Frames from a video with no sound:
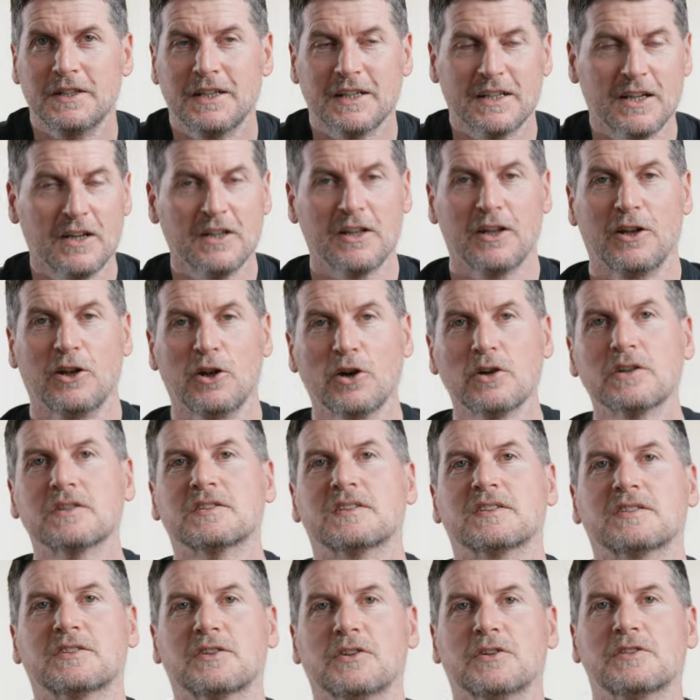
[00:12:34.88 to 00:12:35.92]
It kind of
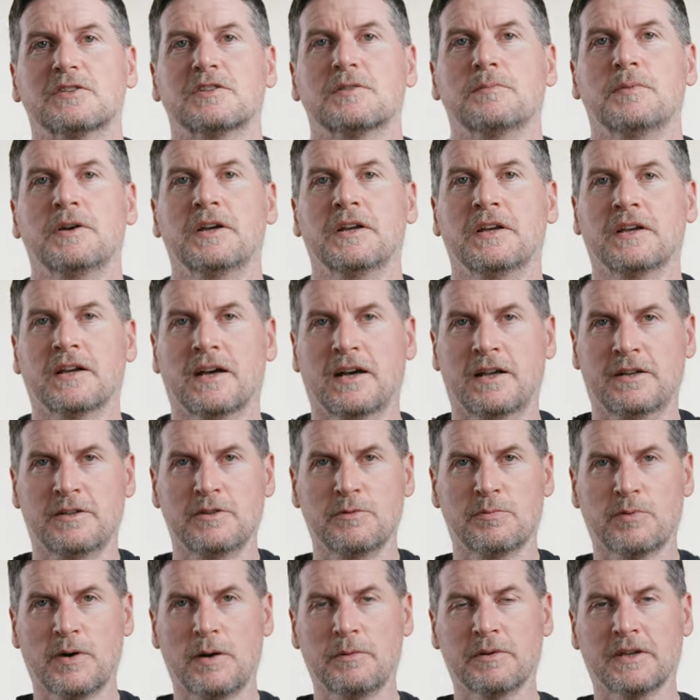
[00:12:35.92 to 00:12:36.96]
looks as good to me, and
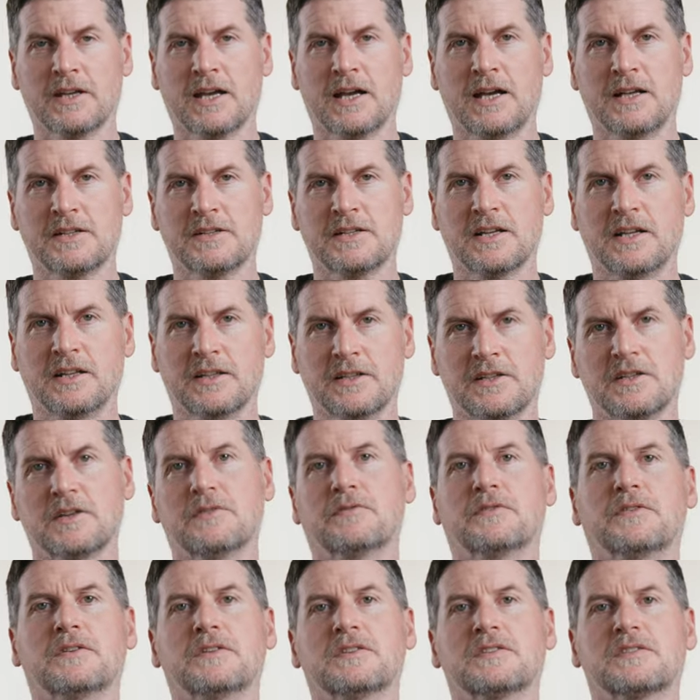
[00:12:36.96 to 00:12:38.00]
you probably can't tell the
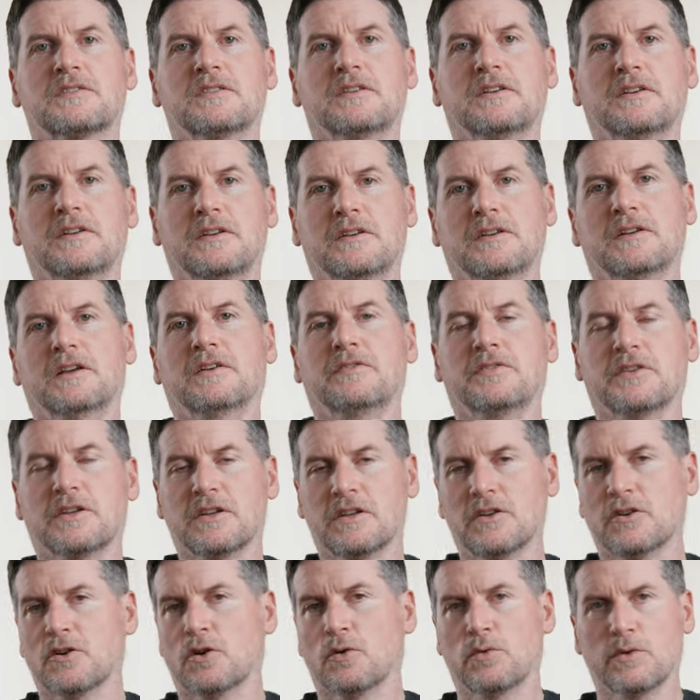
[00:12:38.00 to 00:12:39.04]
difference if you
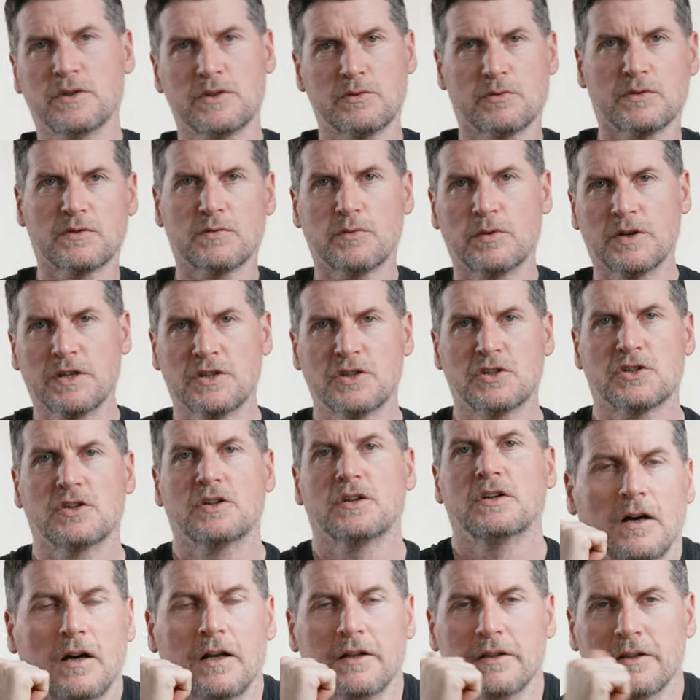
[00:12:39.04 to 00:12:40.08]
didn't know which was which
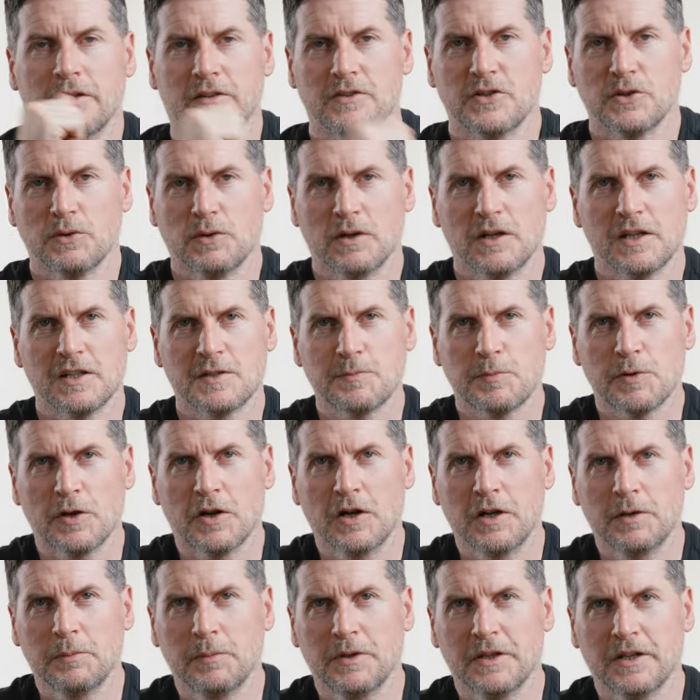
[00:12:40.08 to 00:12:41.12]
on the two lights
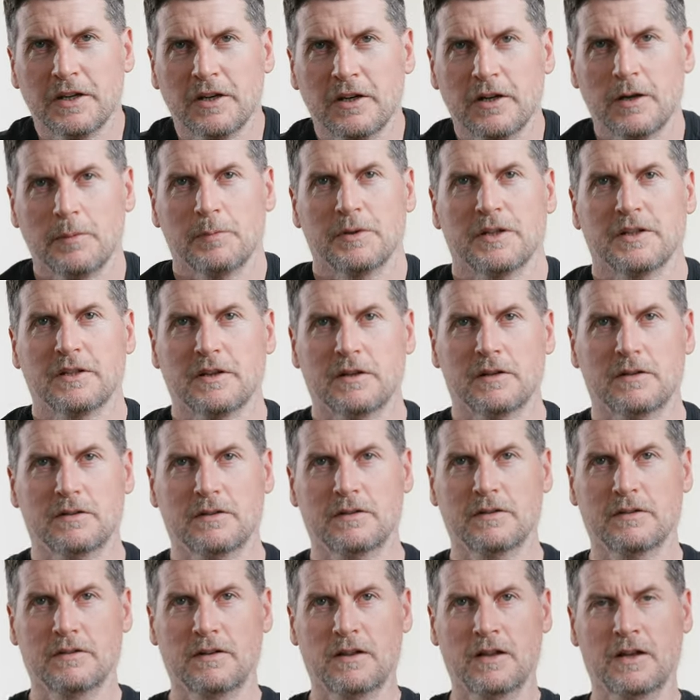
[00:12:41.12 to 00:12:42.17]
behind me there. I mean, they're
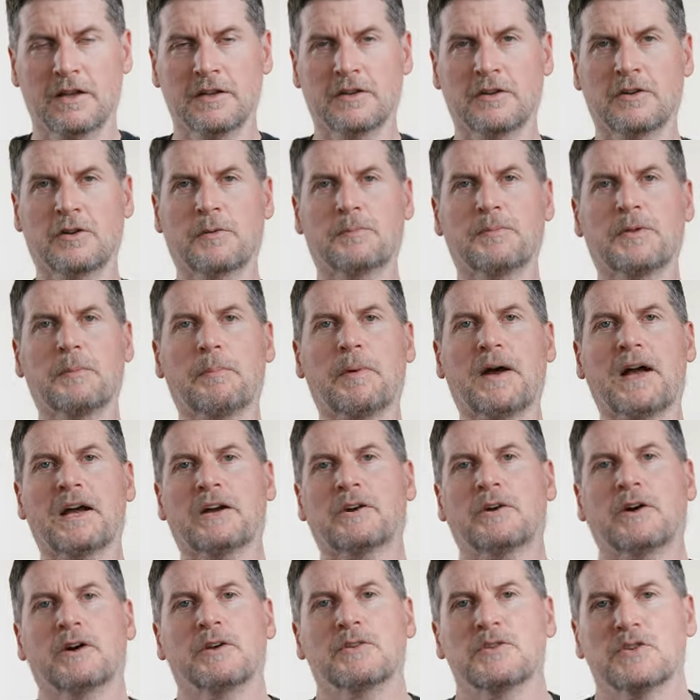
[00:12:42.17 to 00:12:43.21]
lighting up the
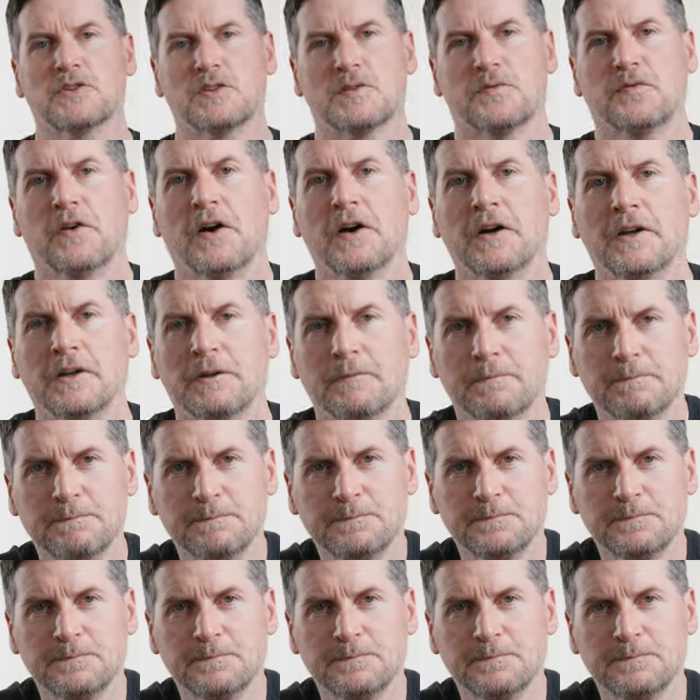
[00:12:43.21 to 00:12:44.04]
background just fine.